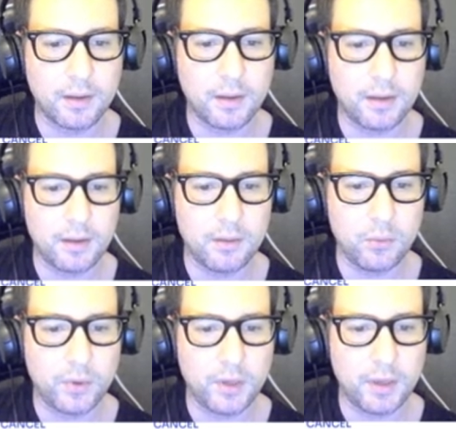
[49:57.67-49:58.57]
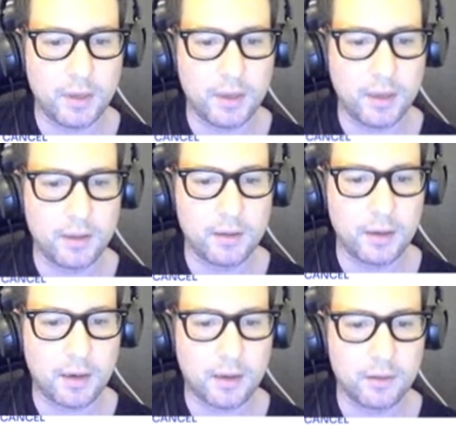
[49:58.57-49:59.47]
And we can
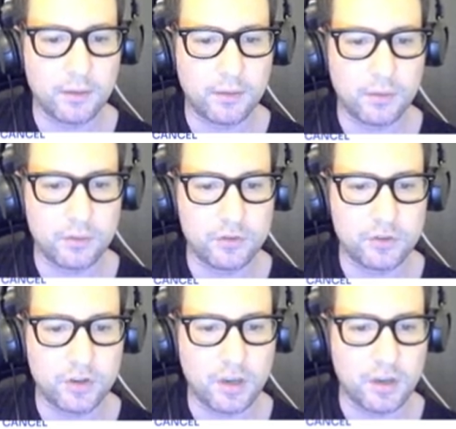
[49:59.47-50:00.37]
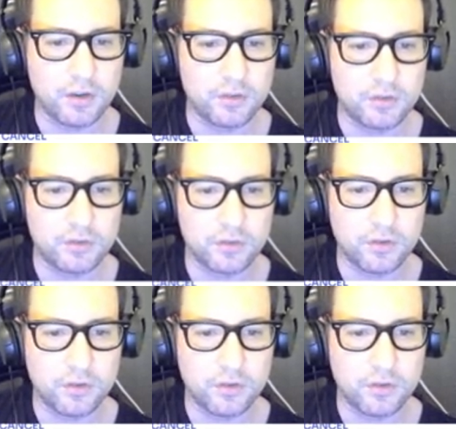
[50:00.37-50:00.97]
also change